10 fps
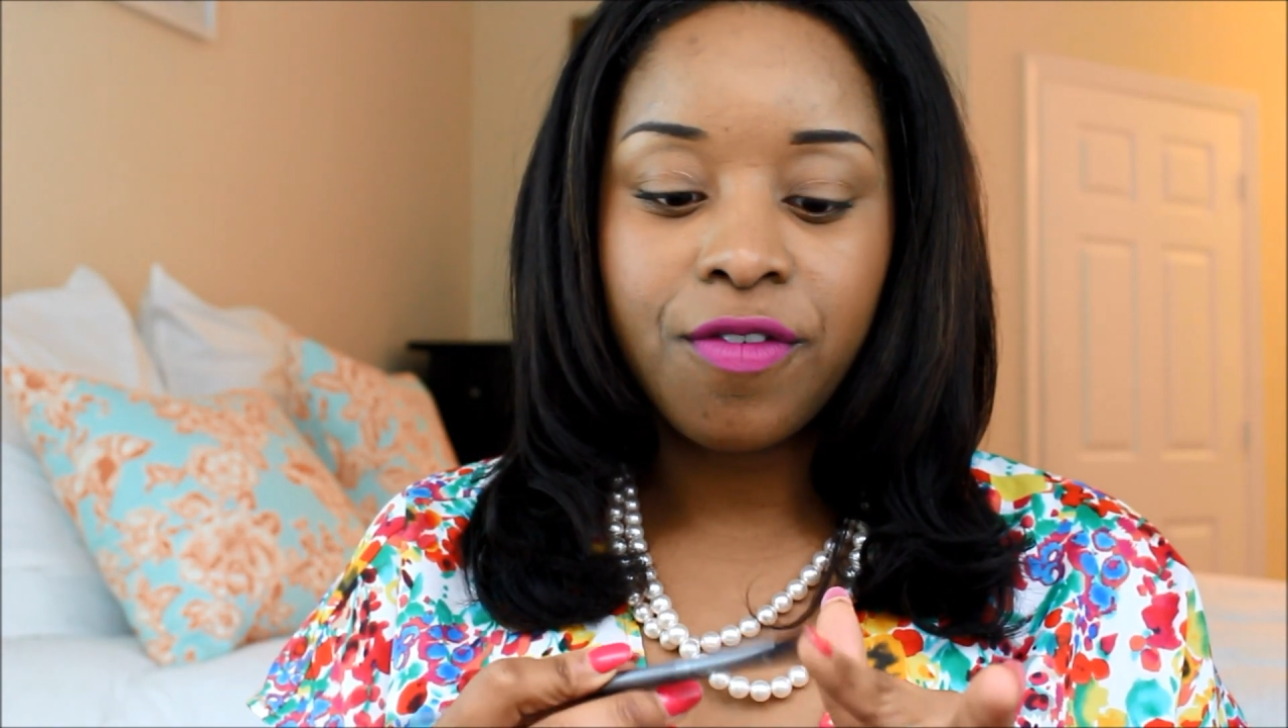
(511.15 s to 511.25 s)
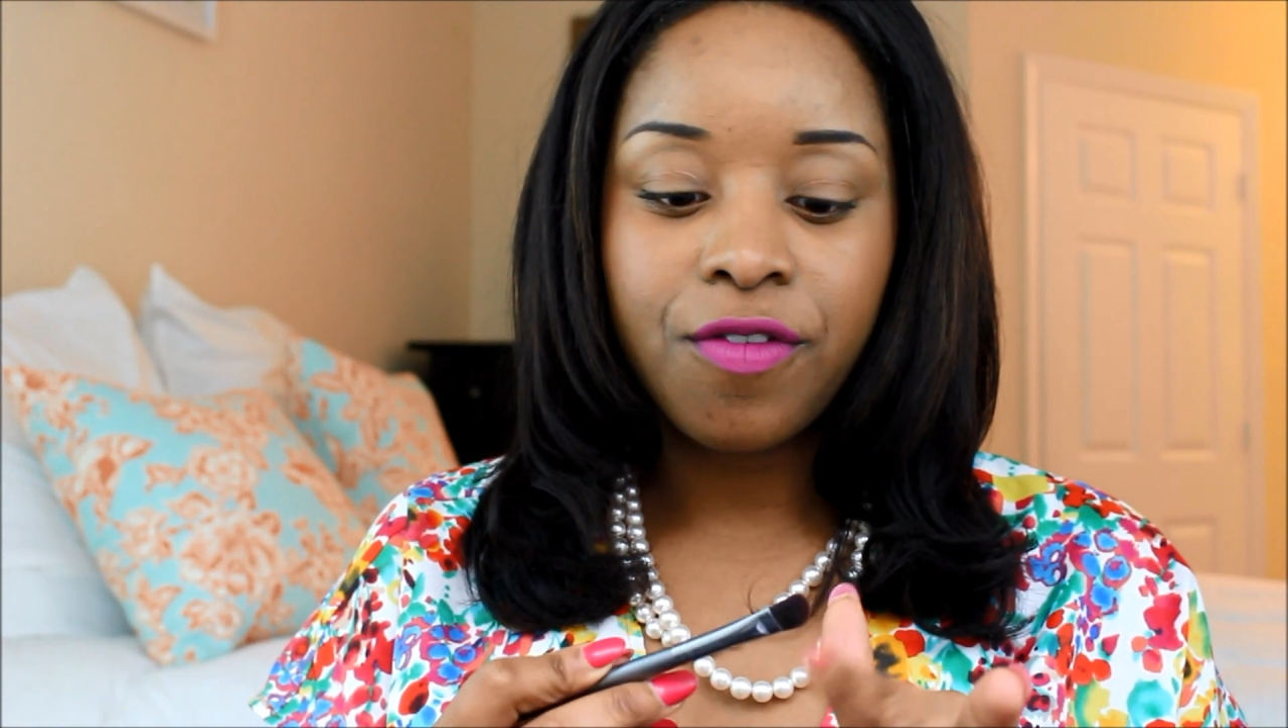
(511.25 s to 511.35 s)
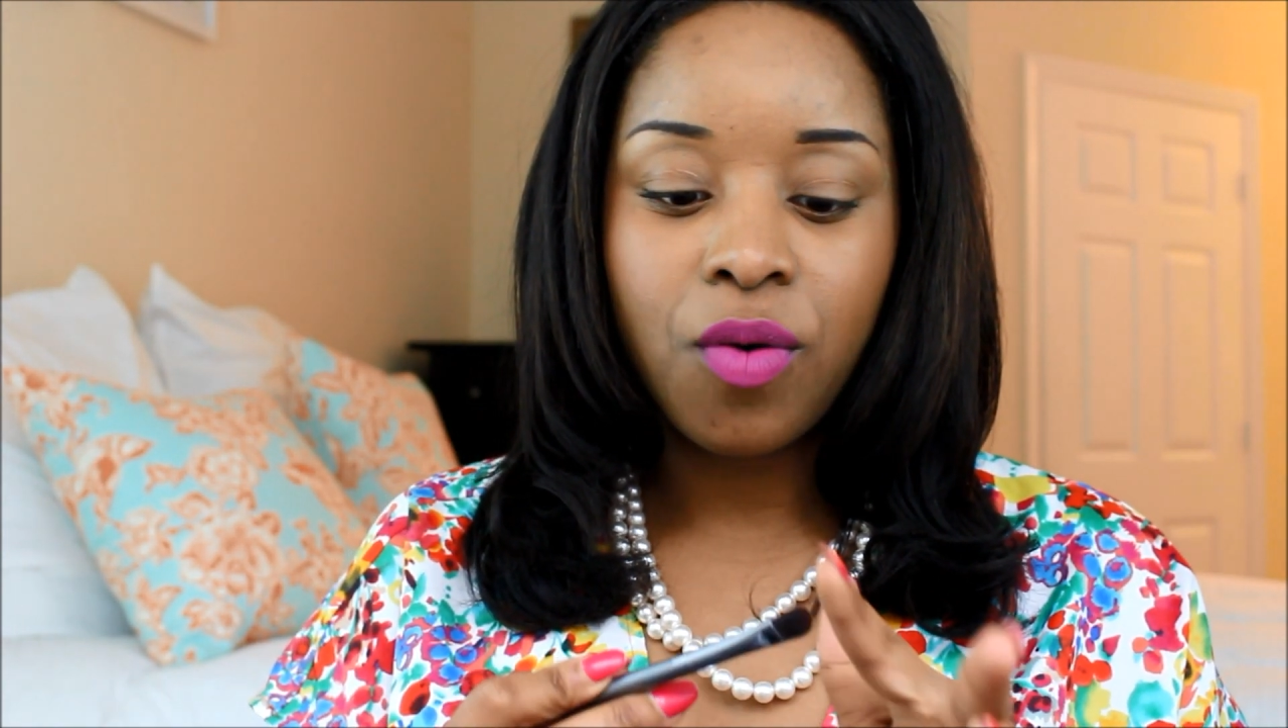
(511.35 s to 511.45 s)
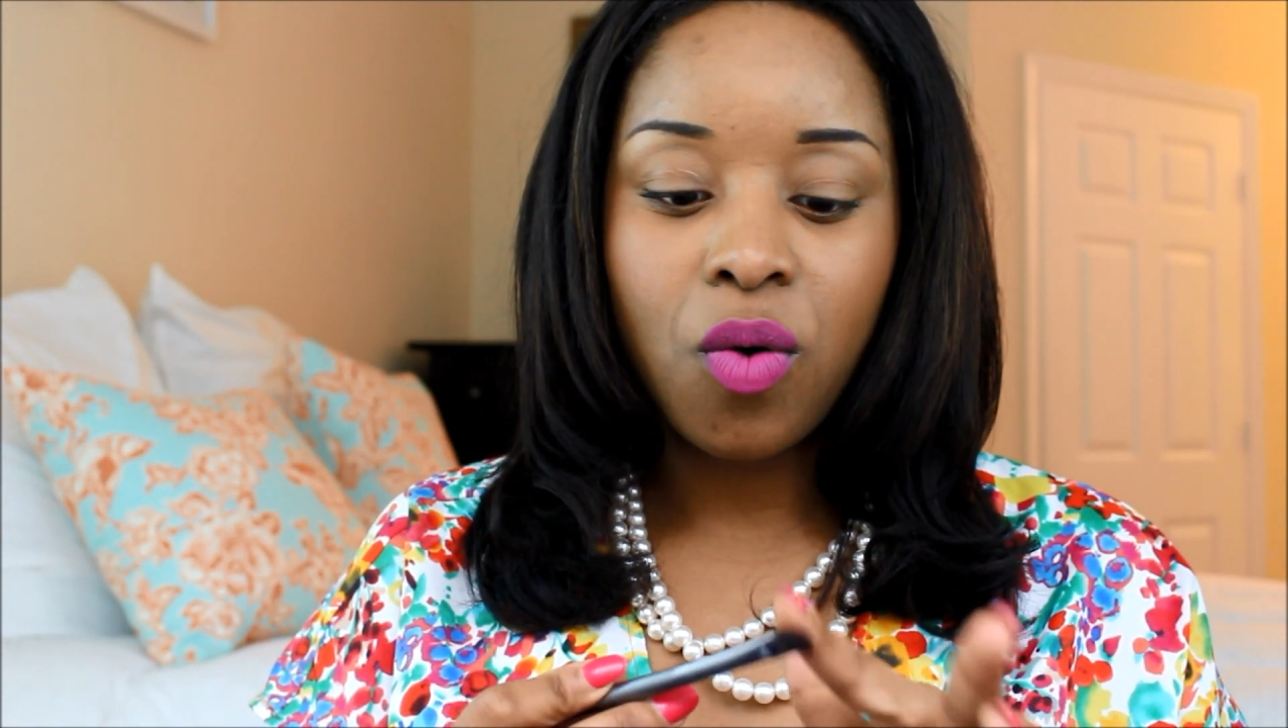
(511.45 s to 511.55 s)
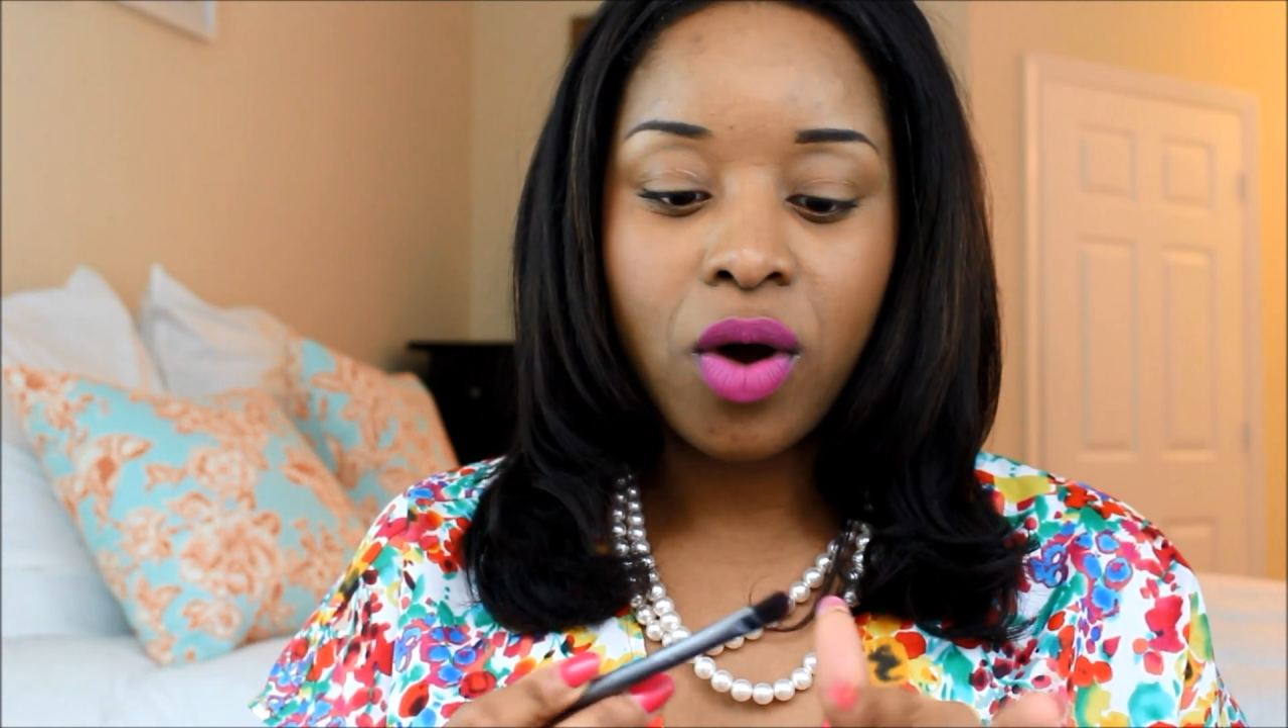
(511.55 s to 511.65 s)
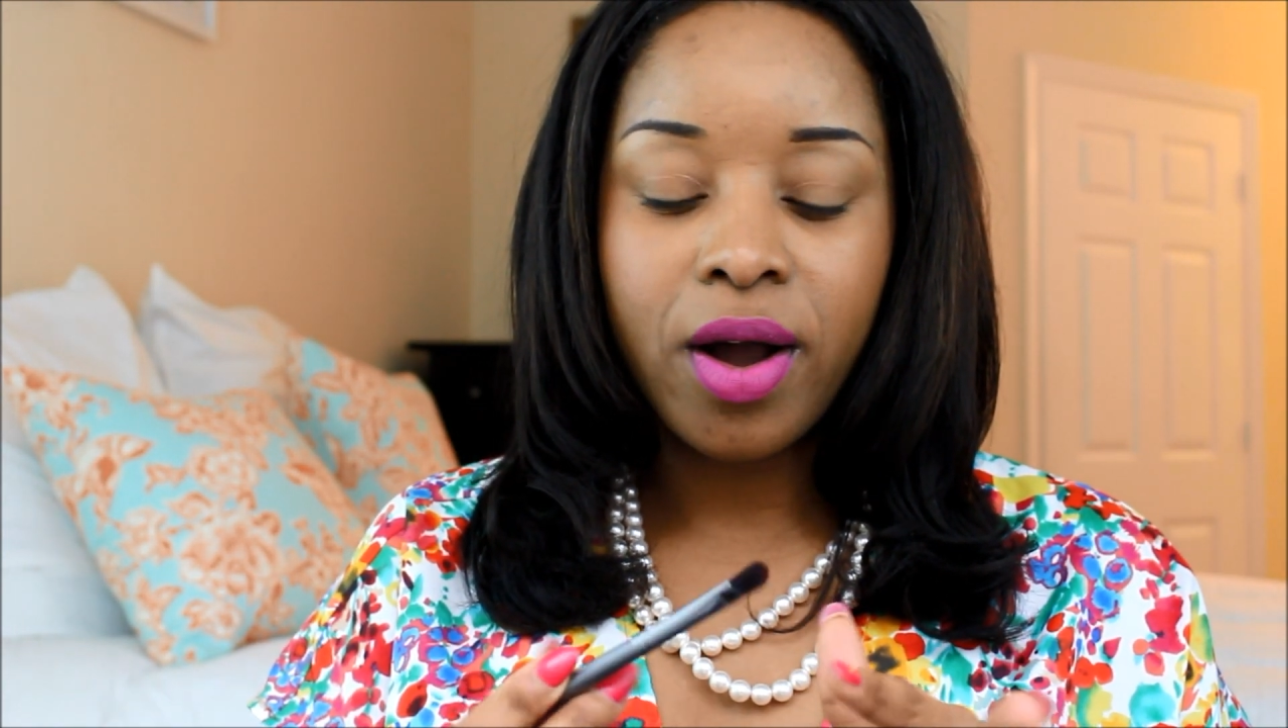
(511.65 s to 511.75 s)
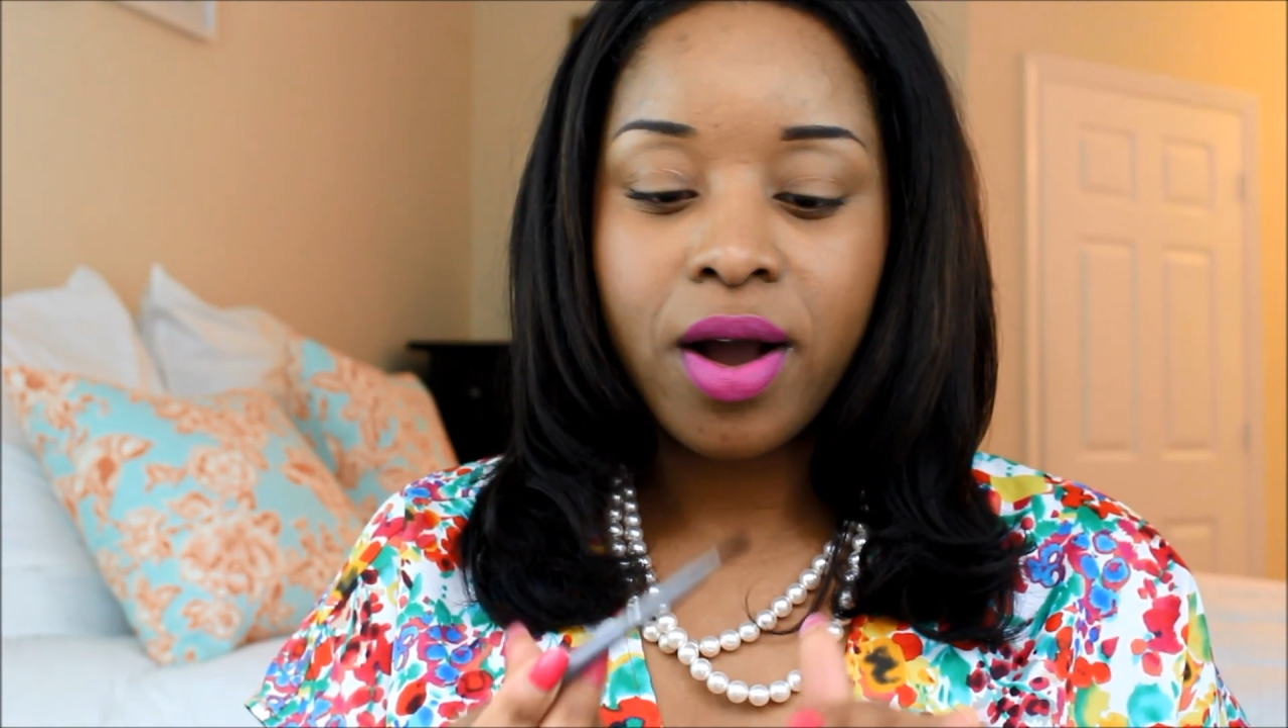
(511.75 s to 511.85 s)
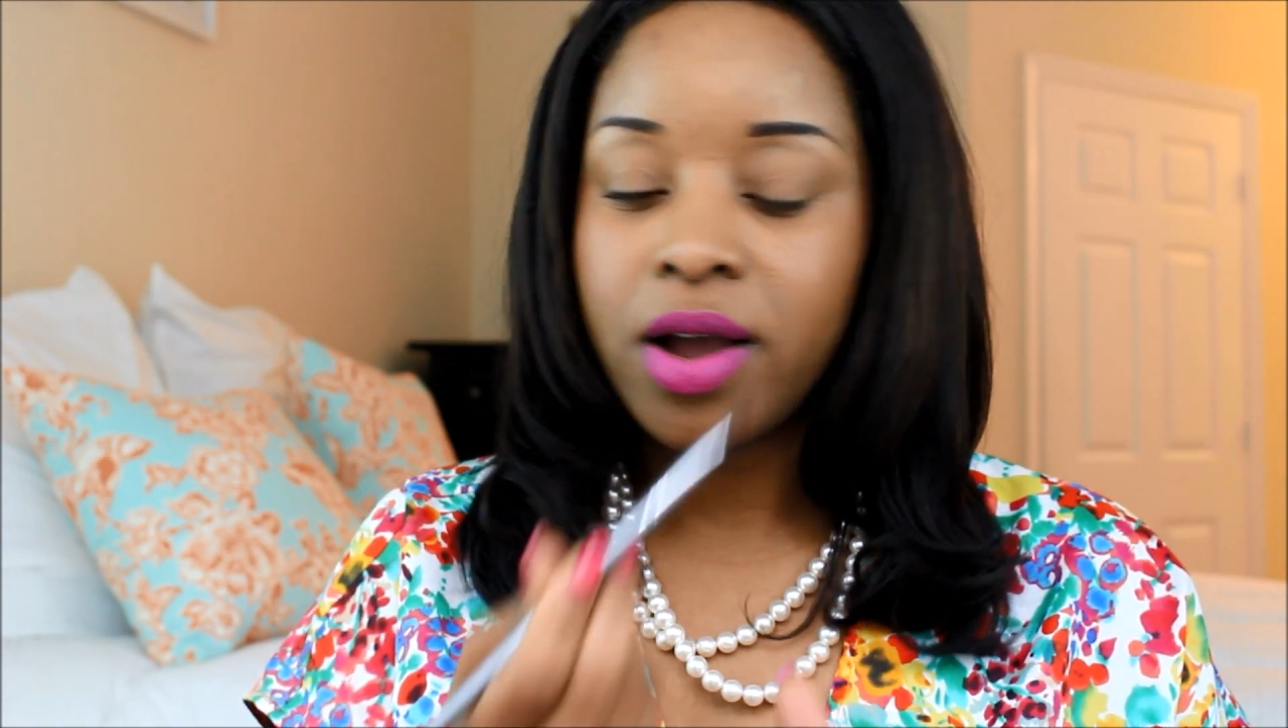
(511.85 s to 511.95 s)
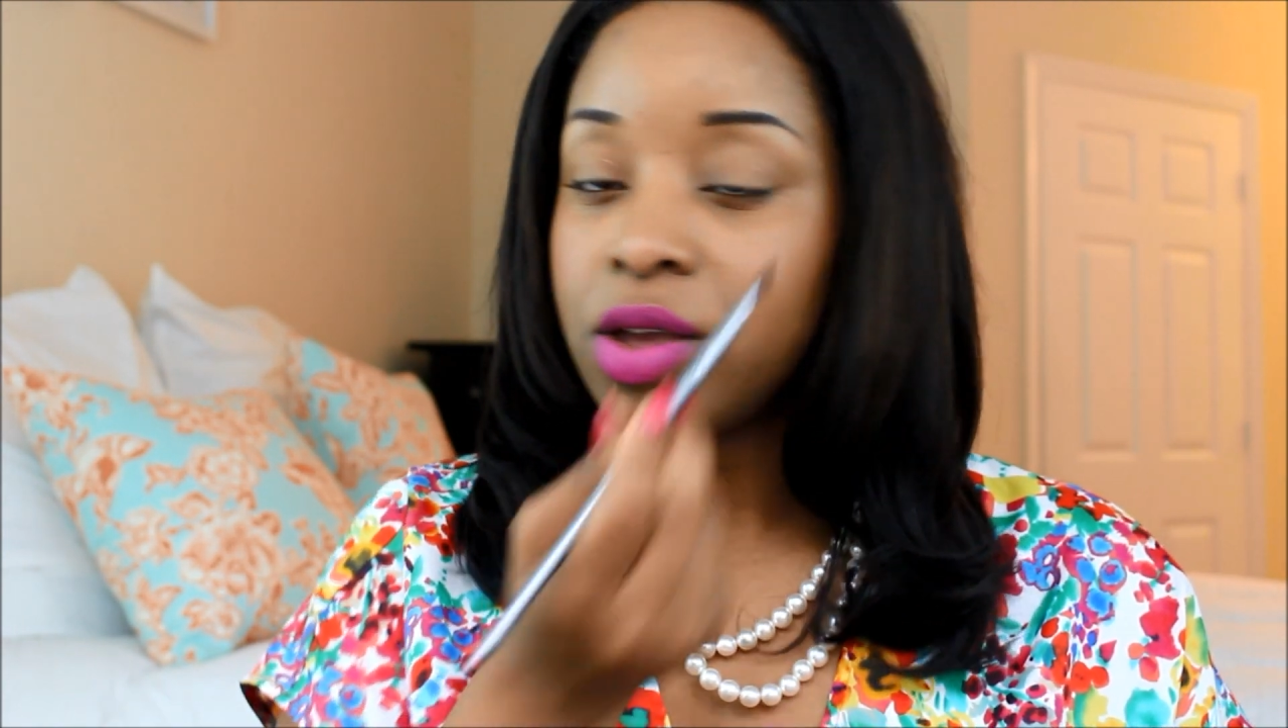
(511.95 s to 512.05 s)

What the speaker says: for,